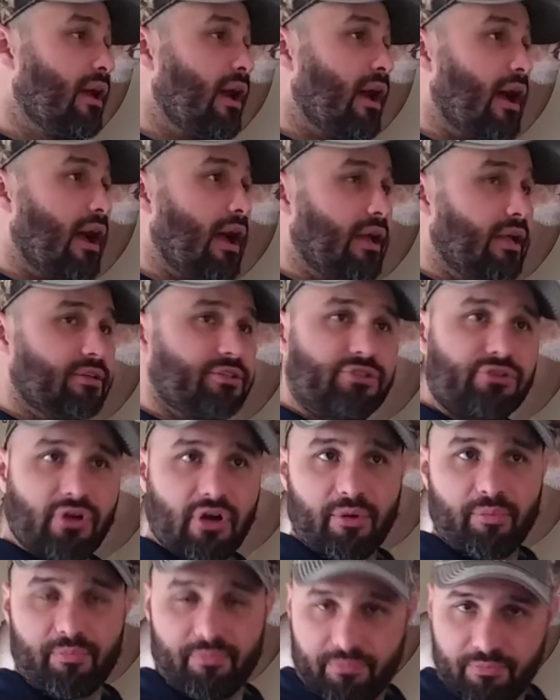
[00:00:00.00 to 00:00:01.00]
I
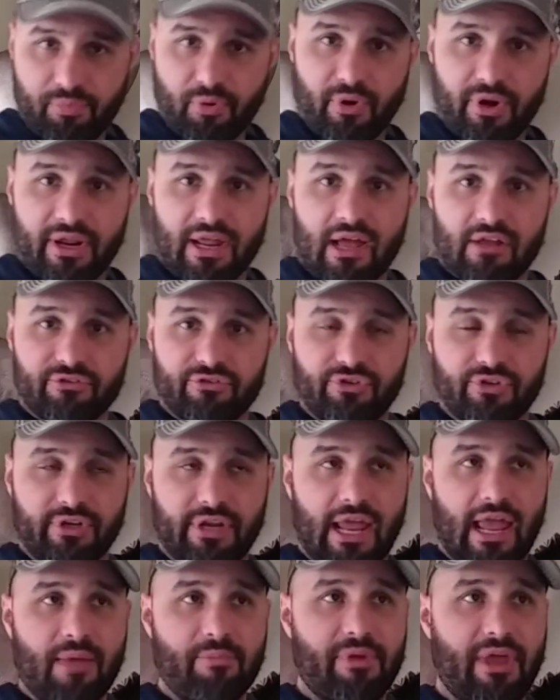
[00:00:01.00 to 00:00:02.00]
start putting out
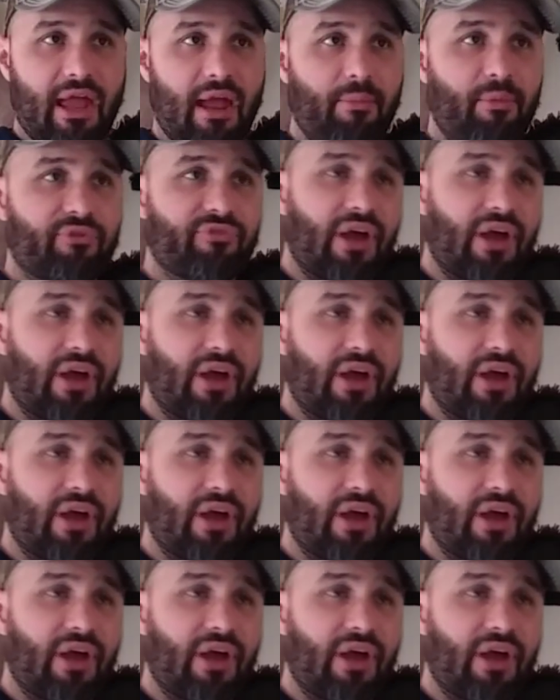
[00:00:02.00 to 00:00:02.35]
game cameras.